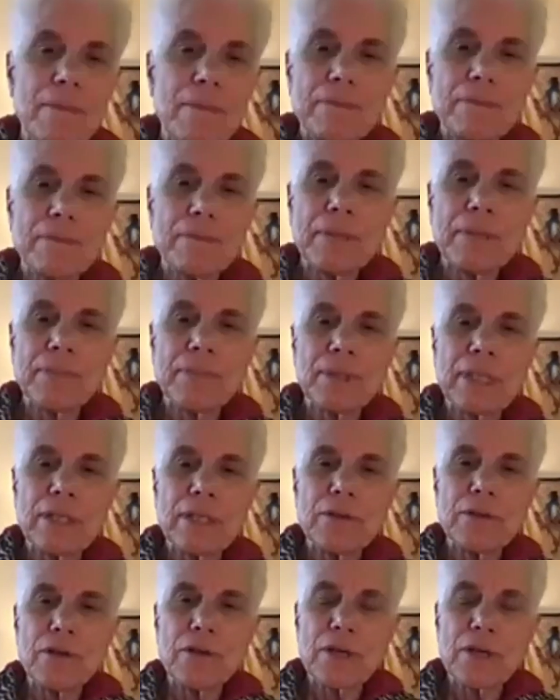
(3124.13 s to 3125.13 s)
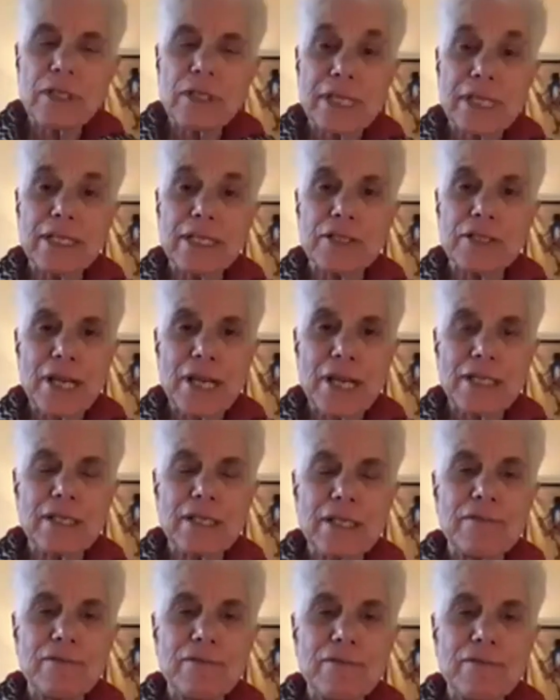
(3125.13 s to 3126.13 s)
people in New York City jails
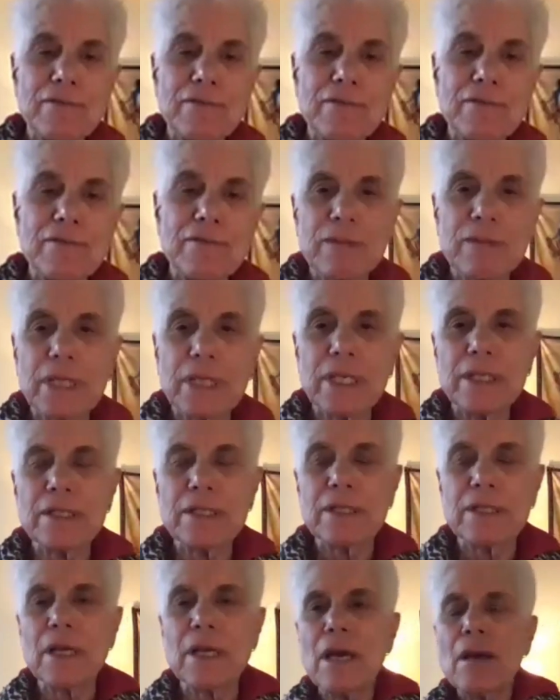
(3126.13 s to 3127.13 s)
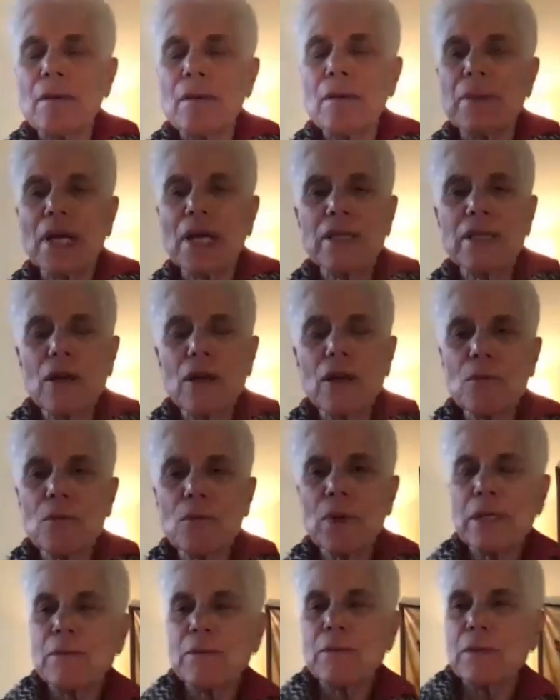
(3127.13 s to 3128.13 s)
have now been released. But, you know,
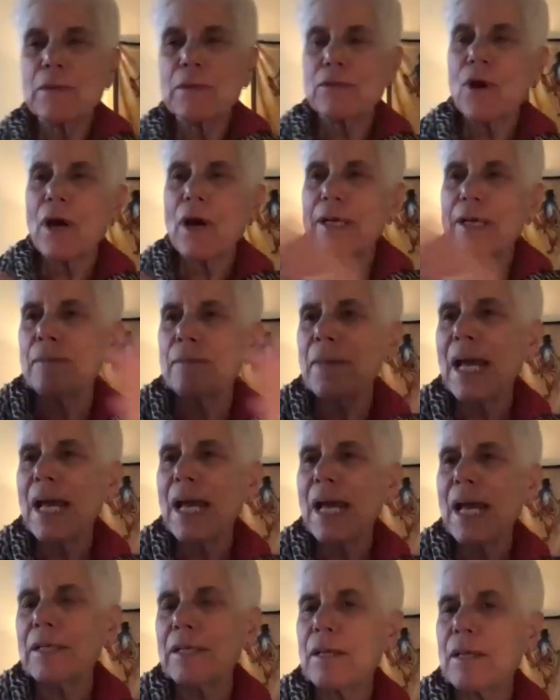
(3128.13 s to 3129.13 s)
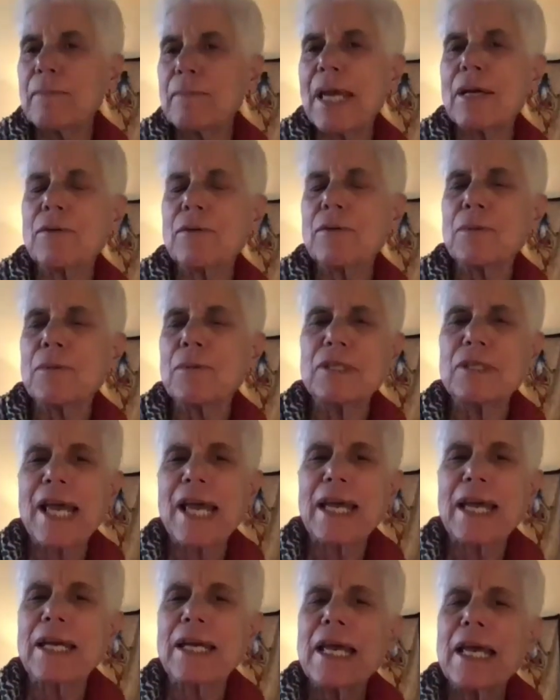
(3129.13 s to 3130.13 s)
when he was talking about it, the mayor was
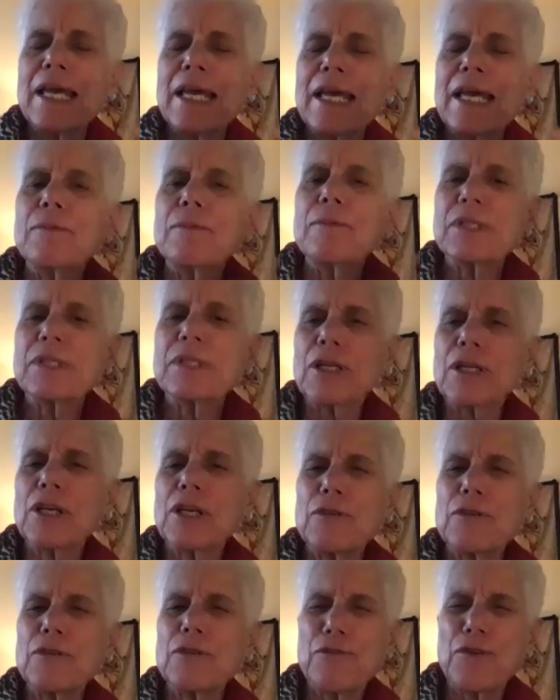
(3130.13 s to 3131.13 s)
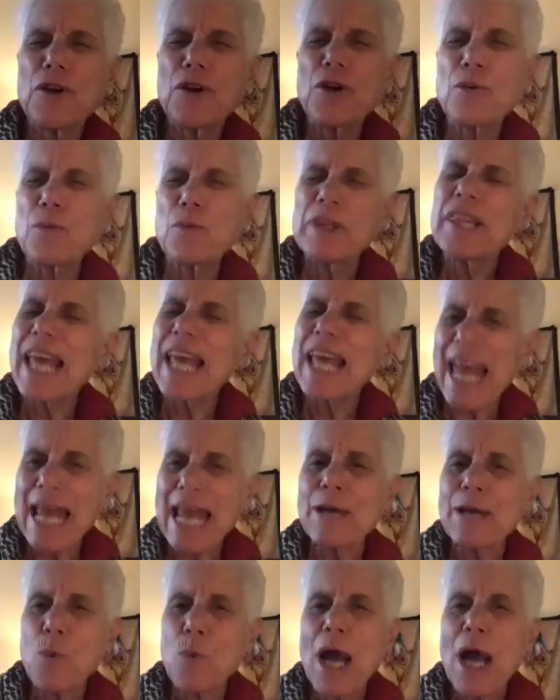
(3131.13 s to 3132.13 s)
saying he was gonna confer with the
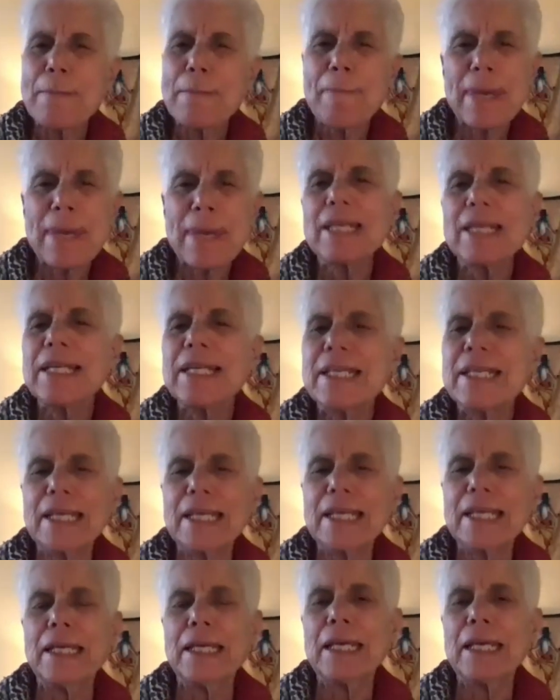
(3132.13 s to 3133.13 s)
NYPD